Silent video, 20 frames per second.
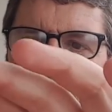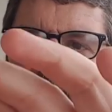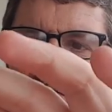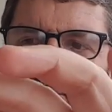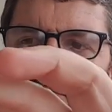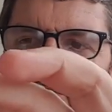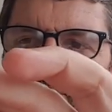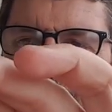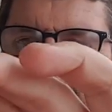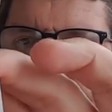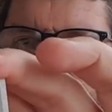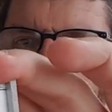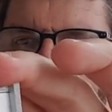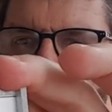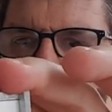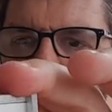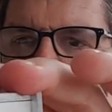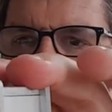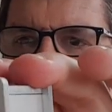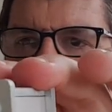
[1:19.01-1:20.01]
which is
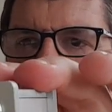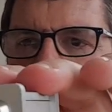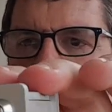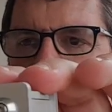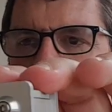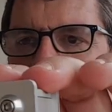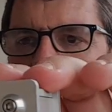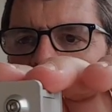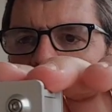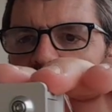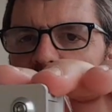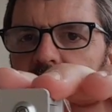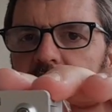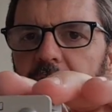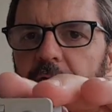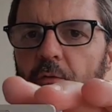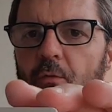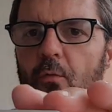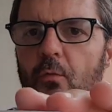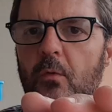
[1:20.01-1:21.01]
from
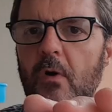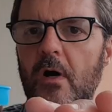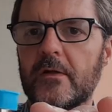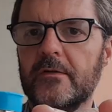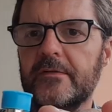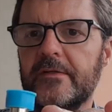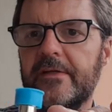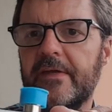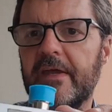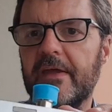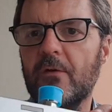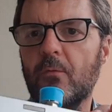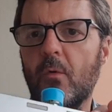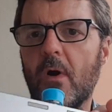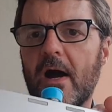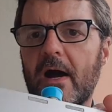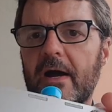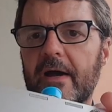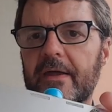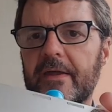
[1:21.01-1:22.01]

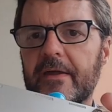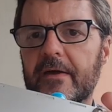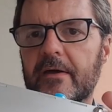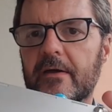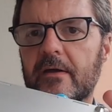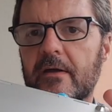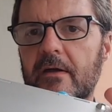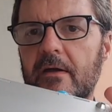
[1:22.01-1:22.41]
EU1KY,